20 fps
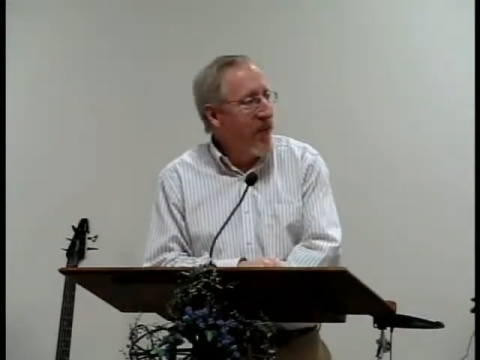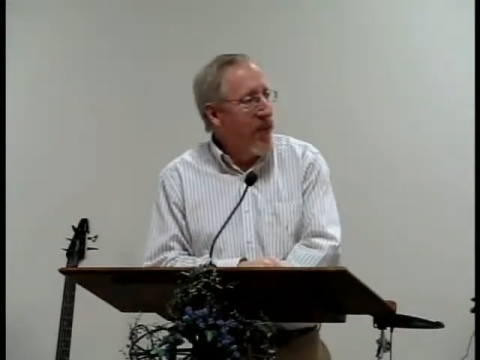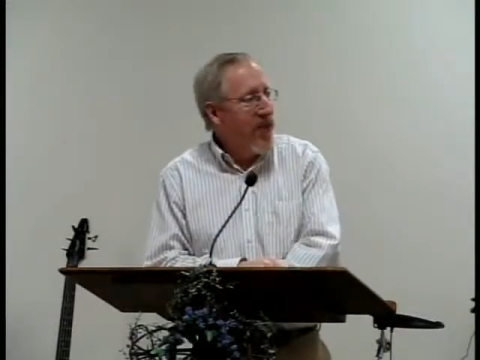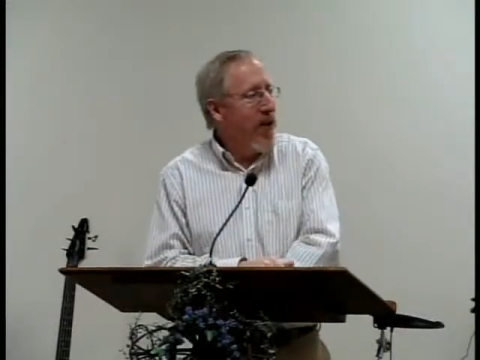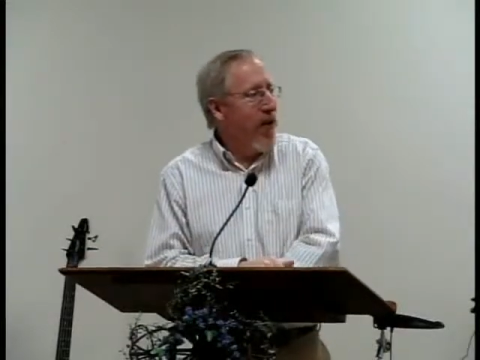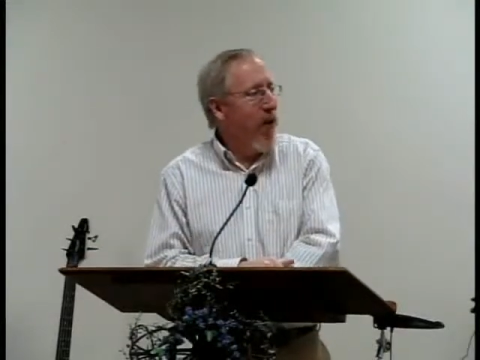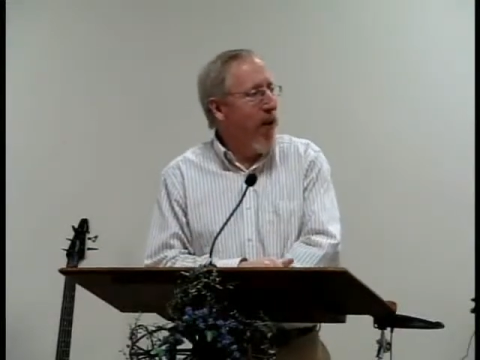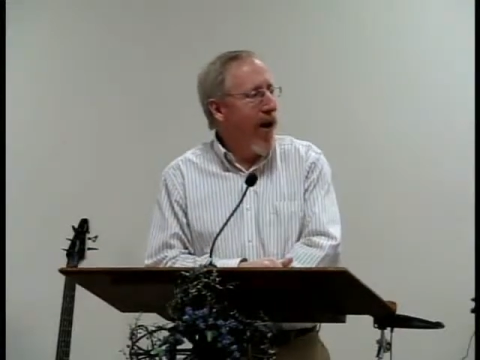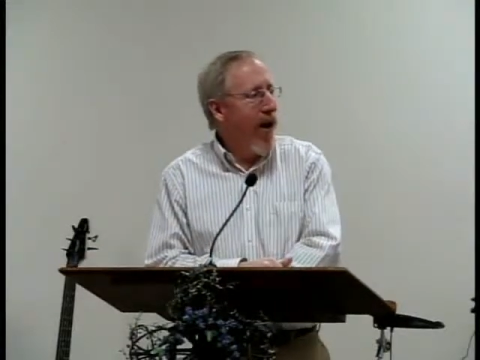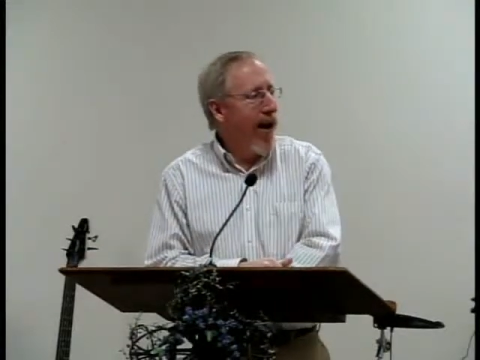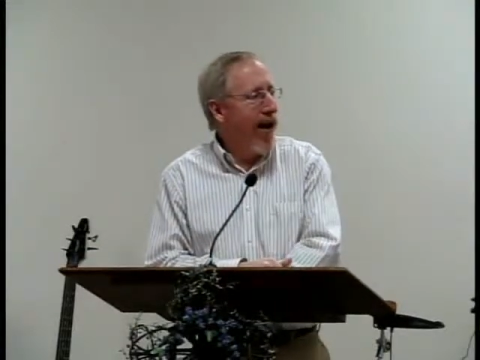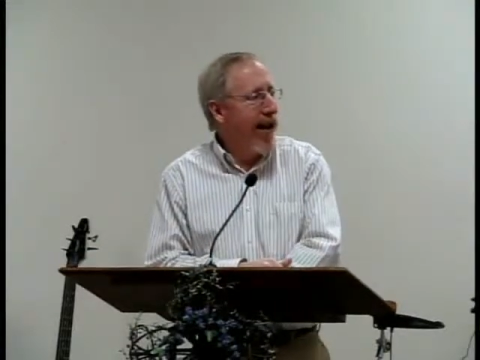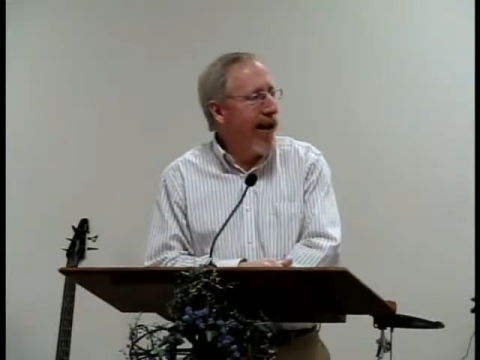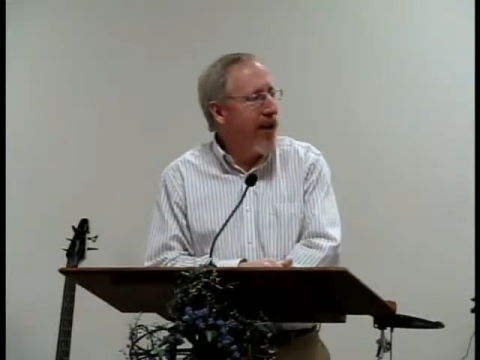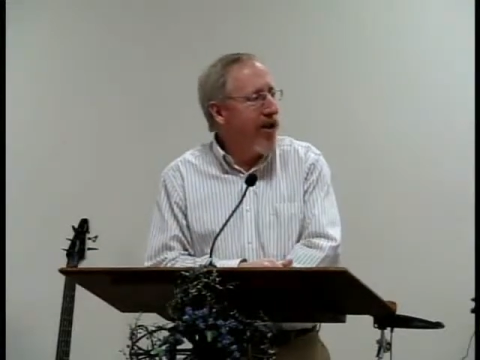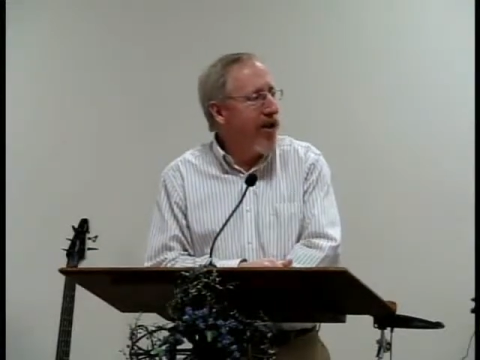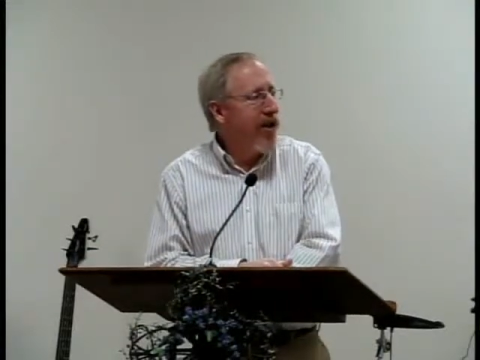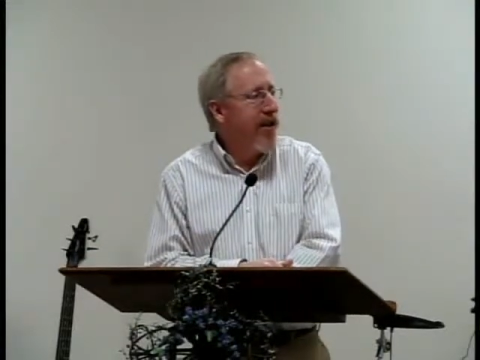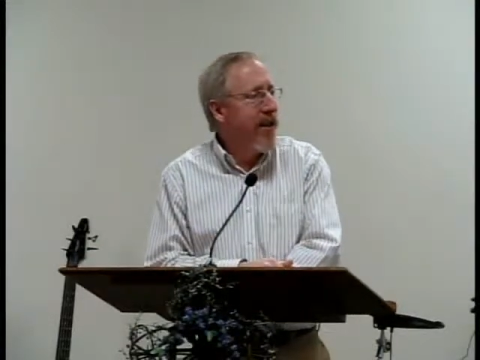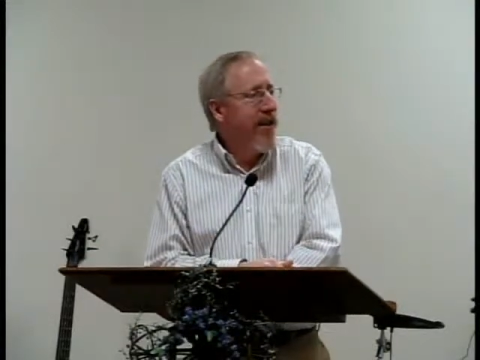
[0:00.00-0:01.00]
We'll see where I
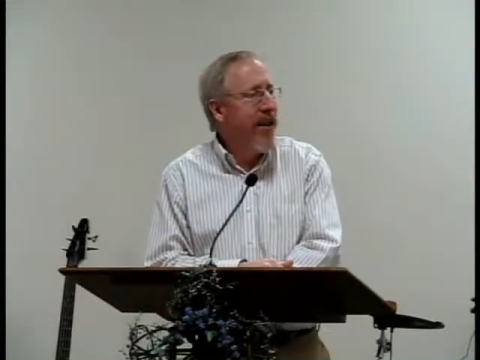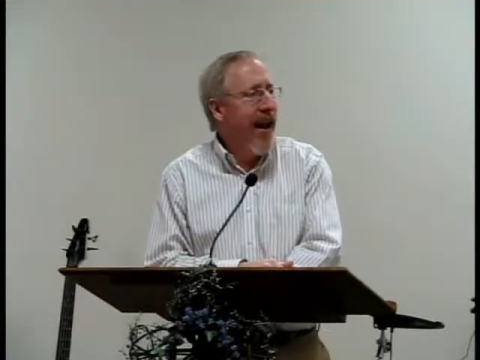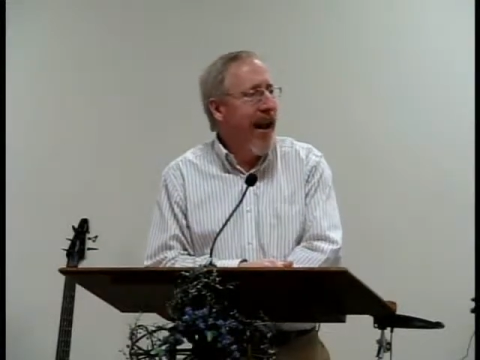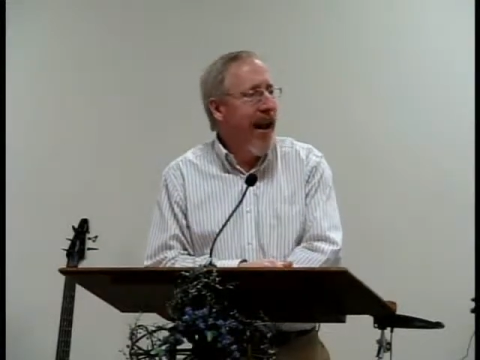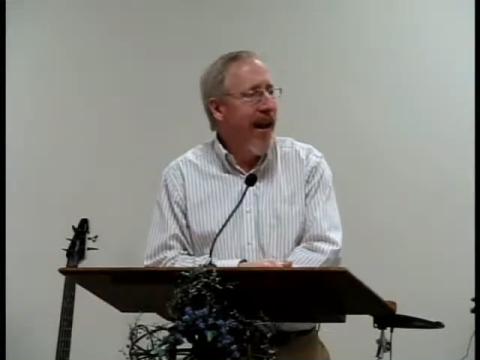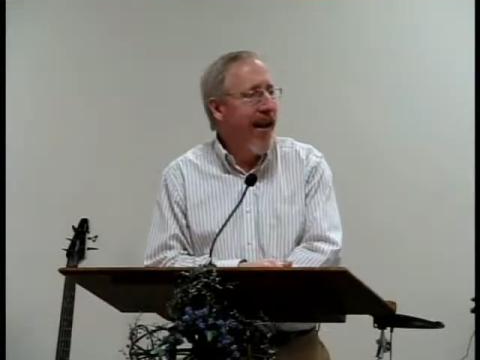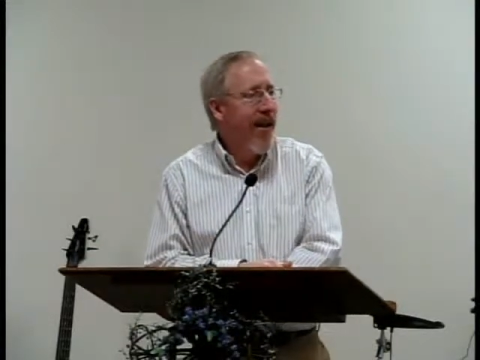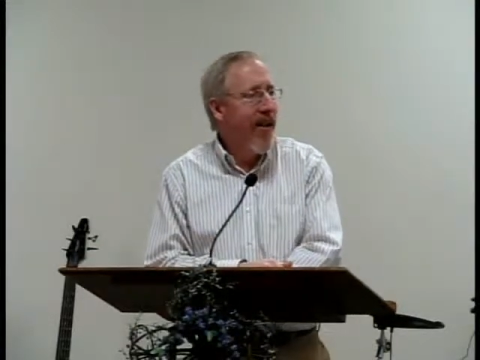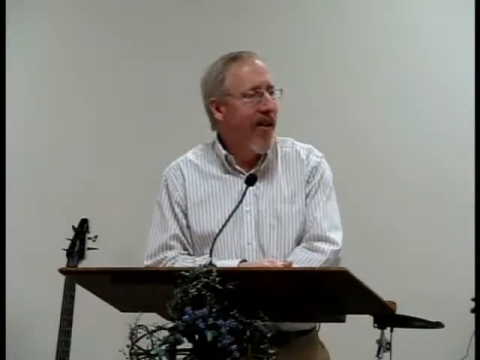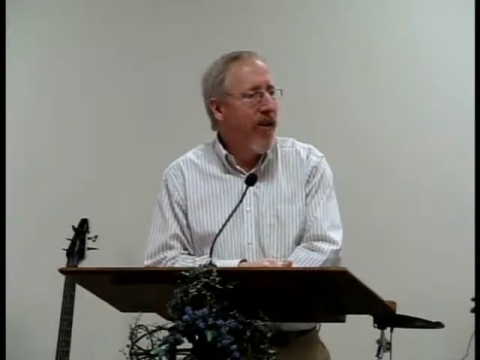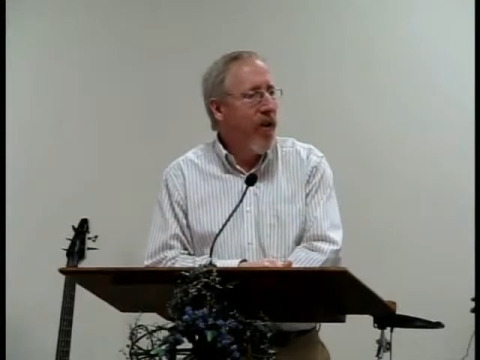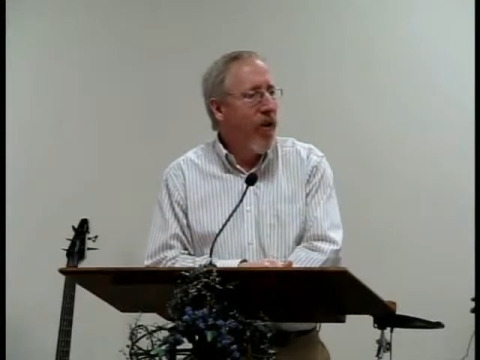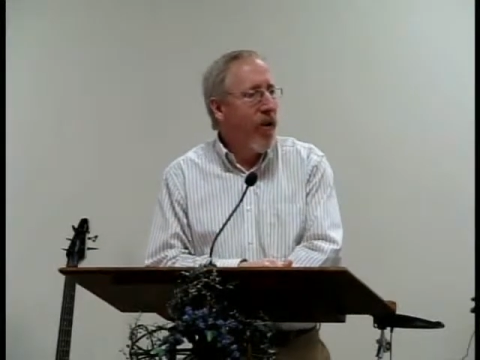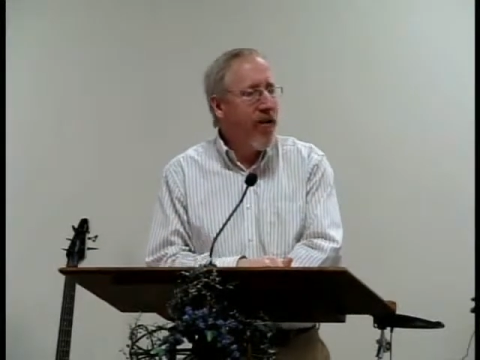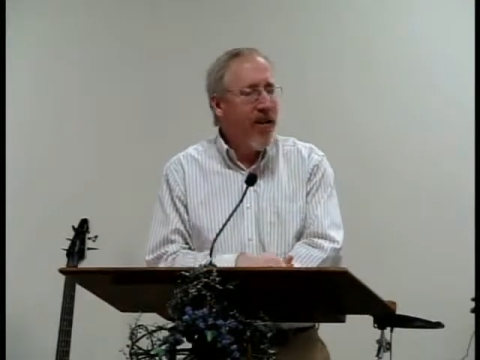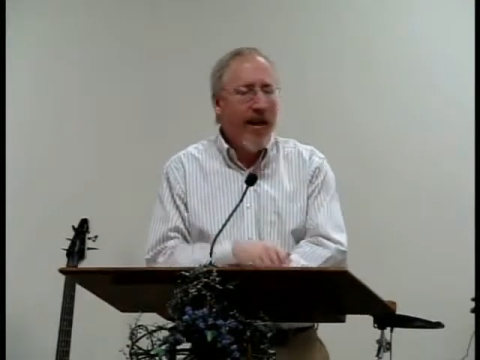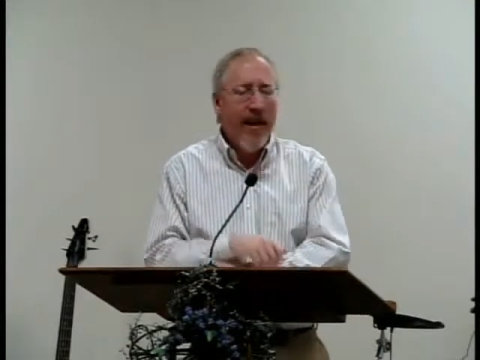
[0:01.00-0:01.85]
lead you today. We'll